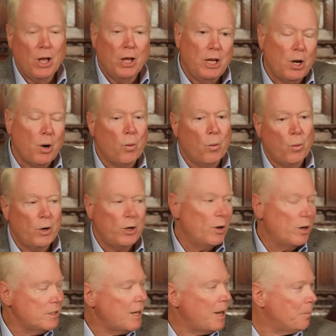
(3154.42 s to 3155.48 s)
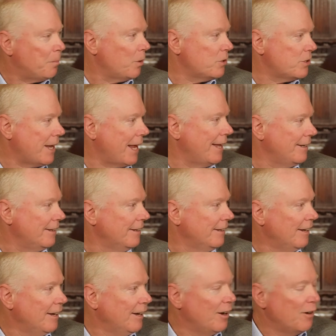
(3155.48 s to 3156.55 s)
You know, when you're at 10%
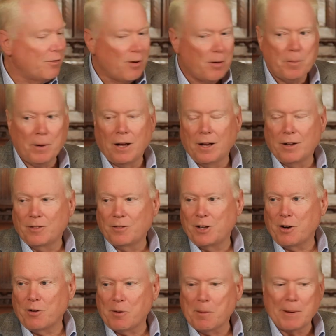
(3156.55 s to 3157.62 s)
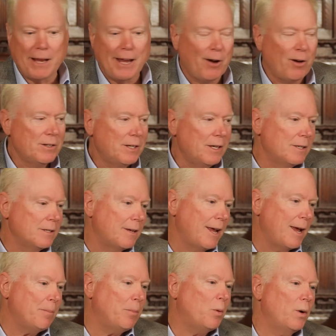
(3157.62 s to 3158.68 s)
from a, you know, from a guarantee
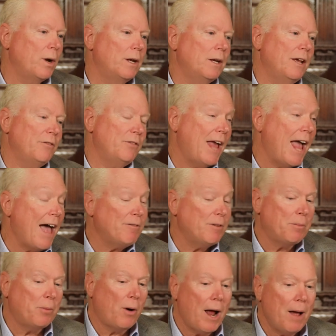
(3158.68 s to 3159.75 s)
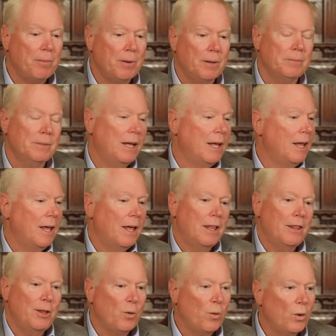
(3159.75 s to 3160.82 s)
standpoint, if you have a problem,
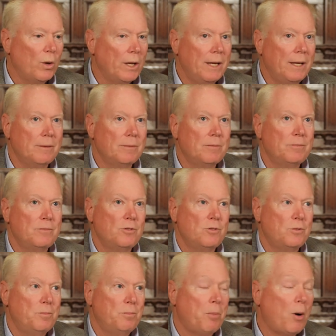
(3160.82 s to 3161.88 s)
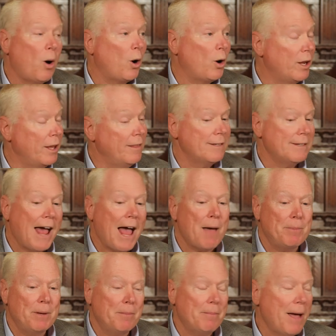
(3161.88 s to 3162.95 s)
the only party that's
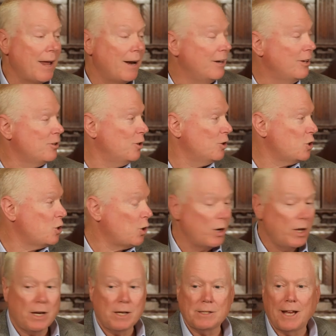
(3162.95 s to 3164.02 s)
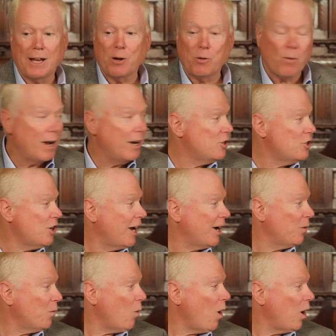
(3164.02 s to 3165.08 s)
happy about it is the surety because they can write a check
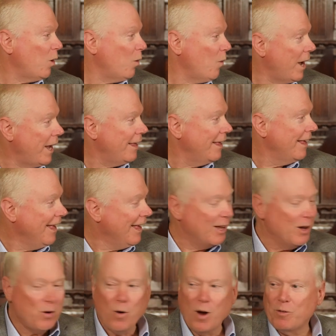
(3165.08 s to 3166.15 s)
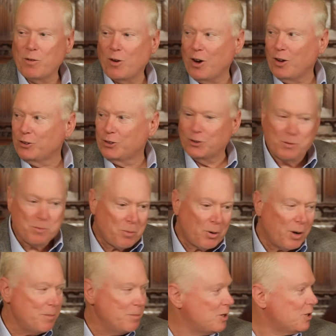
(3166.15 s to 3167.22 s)
and walk away. Right. Whoever else is
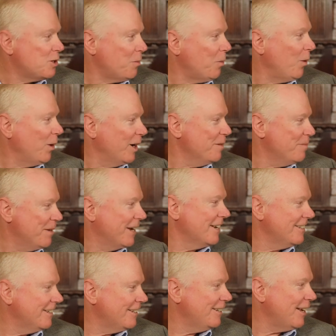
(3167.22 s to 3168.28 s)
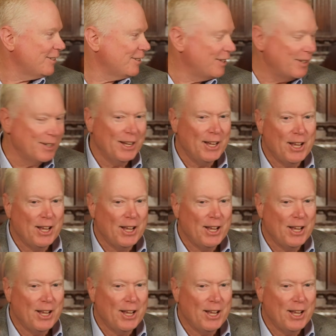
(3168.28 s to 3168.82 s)
pretty disappointed because it doesn't